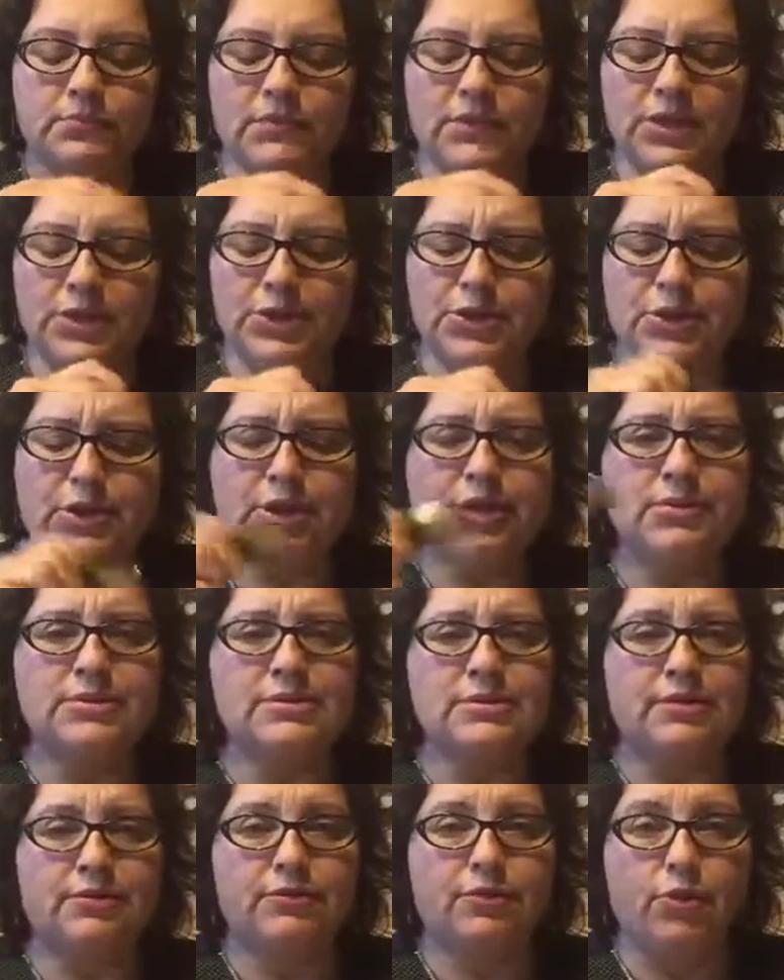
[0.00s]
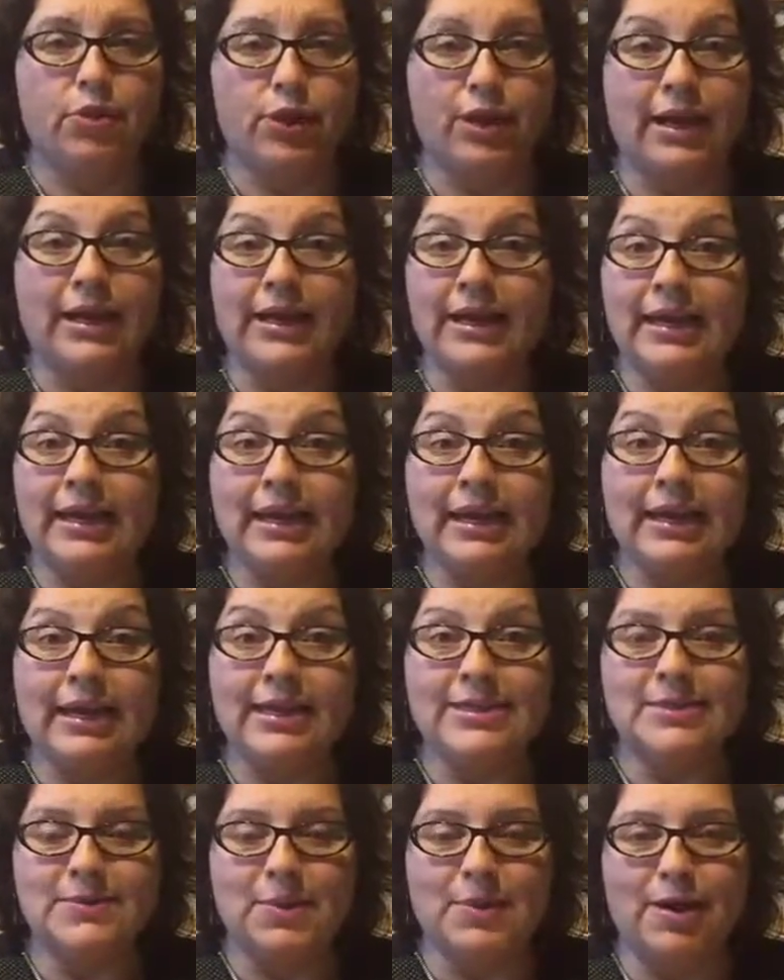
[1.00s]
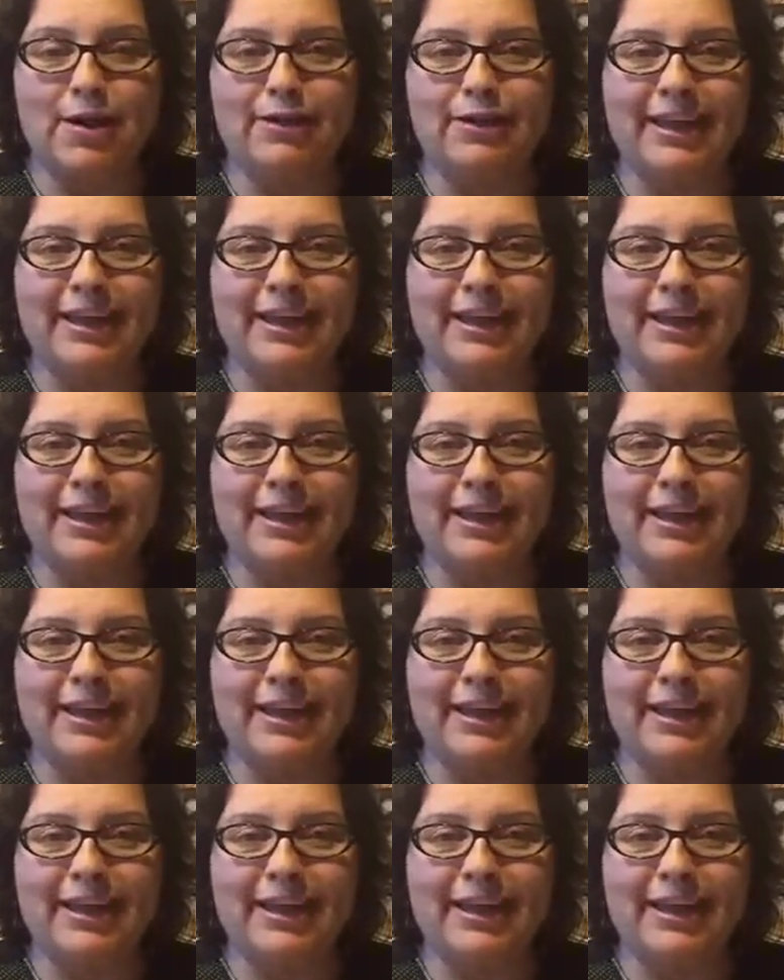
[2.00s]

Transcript: You can use it for cleaning as well.